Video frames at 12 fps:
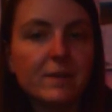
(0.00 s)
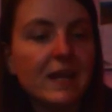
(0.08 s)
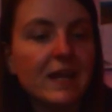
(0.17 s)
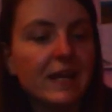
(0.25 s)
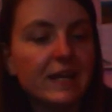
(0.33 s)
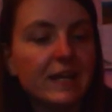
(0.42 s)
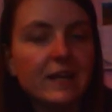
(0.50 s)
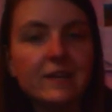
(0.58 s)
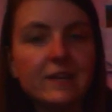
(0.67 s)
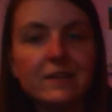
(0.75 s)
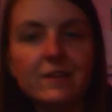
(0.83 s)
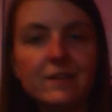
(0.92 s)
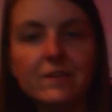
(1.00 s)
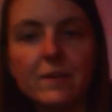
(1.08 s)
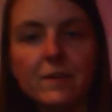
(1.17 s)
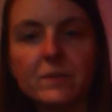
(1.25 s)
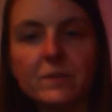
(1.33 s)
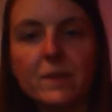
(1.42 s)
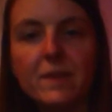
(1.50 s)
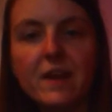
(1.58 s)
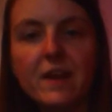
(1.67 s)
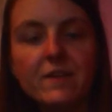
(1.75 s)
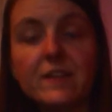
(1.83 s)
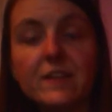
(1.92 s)
But I like it, and has a little thumbs up
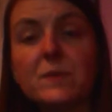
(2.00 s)
there.